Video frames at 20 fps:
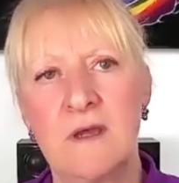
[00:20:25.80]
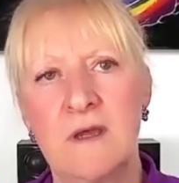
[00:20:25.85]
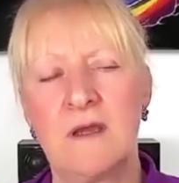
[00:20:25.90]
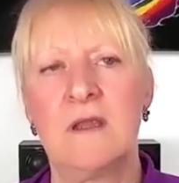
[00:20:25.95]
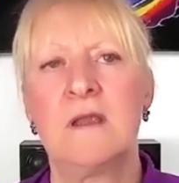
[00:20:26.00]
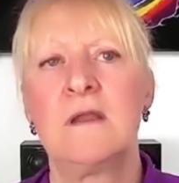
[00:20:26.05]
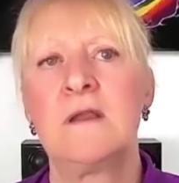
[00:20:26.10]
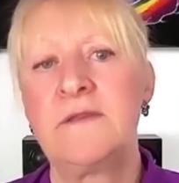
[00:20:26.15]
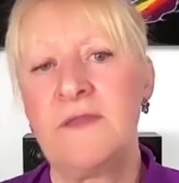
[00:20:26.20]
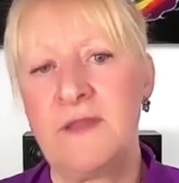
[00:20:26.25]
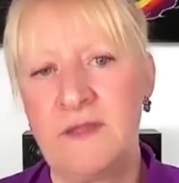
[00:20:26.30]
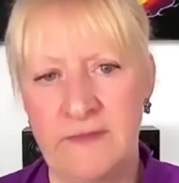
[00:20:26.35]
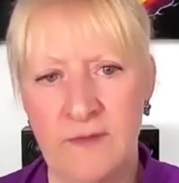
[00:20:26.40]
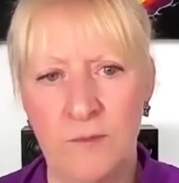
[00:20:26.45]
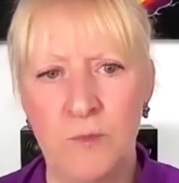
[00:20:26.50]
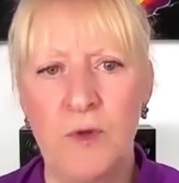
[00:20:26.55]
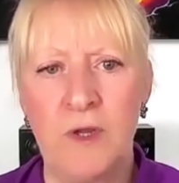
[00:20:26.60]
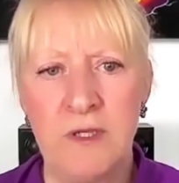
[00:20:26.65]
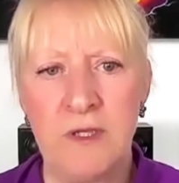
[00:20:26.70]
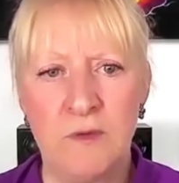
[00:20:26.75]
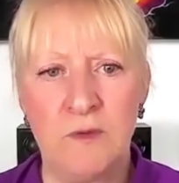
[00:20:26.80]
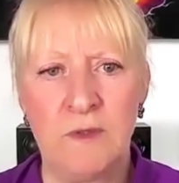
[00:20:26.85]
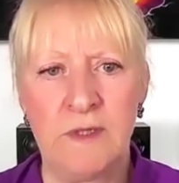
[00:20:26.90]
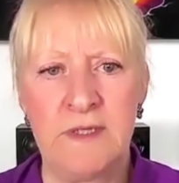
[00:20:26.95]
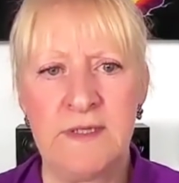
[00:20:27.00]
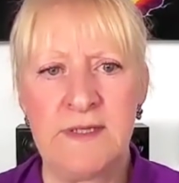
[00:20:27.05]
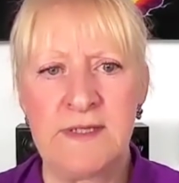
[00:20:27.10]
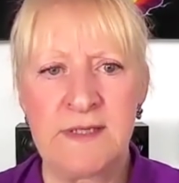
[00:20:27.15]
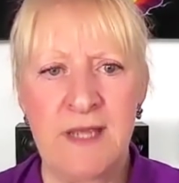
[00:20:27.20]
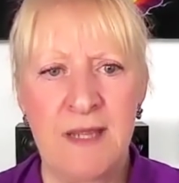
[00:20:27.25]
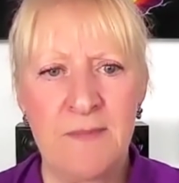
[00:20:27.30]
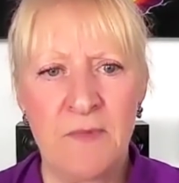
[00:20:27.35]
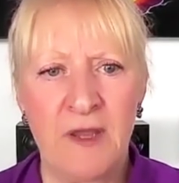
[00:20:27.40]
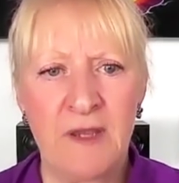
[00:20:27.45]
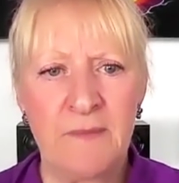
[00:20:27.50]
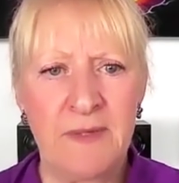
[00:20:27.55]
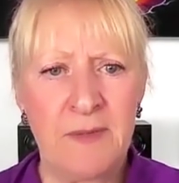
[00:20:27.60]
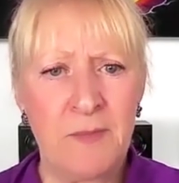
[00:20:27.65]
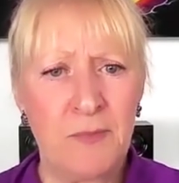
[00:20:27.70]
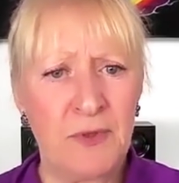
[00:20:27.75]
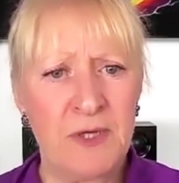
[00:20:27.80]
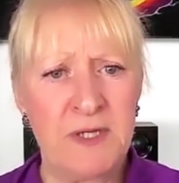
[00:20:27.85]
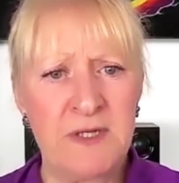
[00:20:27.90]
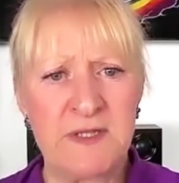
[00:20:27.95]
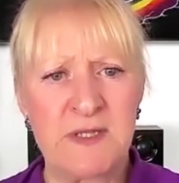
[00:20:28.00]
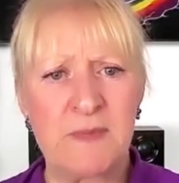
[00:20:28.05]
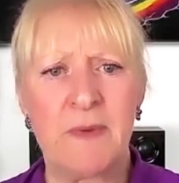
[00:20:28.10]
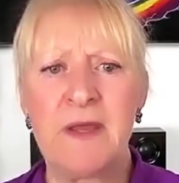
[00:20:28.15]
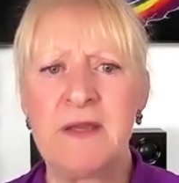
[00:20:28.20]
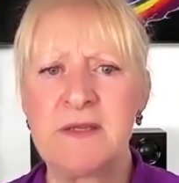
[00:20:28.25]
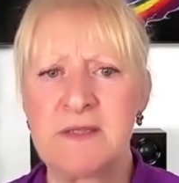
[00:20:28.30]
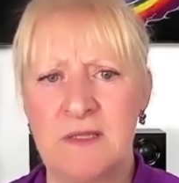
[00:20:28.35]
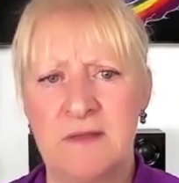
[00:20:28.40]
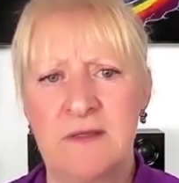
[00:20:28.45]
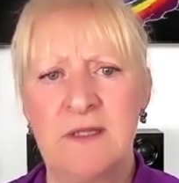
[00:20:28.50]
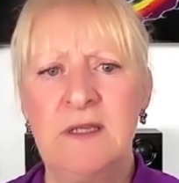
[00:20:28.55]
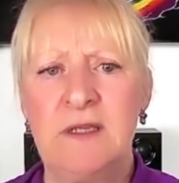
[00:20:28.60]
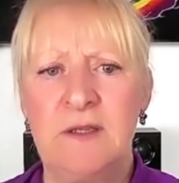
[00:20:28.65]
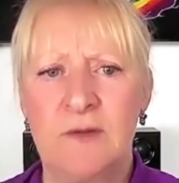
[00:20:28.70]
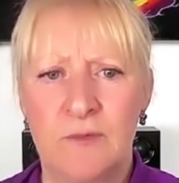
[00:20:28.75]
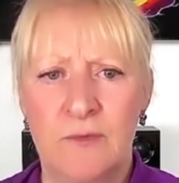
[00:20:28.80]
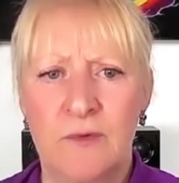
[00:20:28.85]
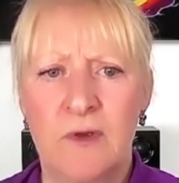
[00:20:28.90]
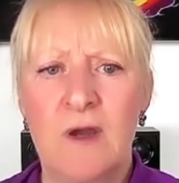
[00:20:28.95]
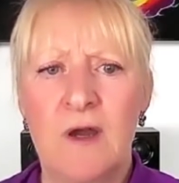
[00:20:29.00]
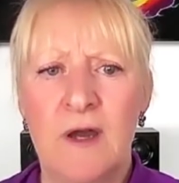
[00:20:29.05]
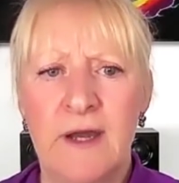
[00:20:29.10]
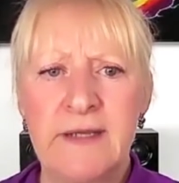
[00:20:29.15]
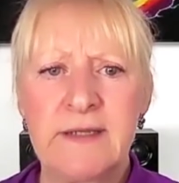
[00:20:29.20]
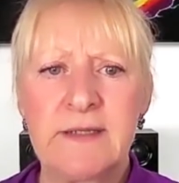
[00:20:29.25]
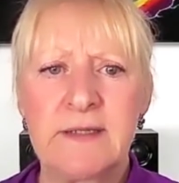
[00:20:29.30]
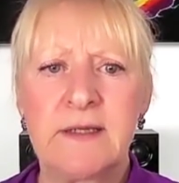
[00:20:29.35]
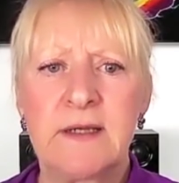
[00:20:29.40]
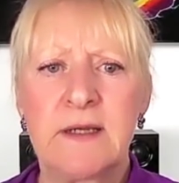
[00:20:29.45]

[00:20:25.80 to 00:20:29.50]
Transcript: I think the word you were going to say might have been predisposed. I think you're right.